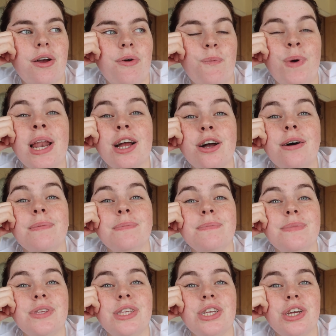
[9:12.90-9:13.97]
when it
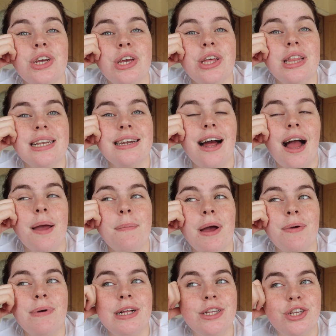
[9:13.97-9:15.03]
comes to the time
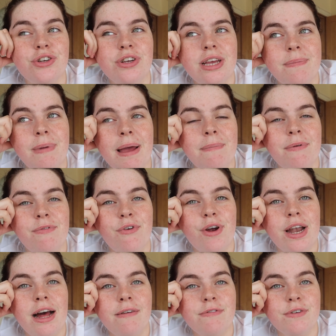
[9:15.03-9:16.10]
I will show you my before
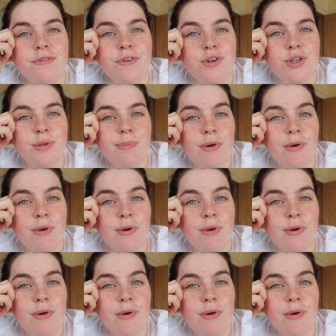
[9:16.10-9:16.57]
and after photos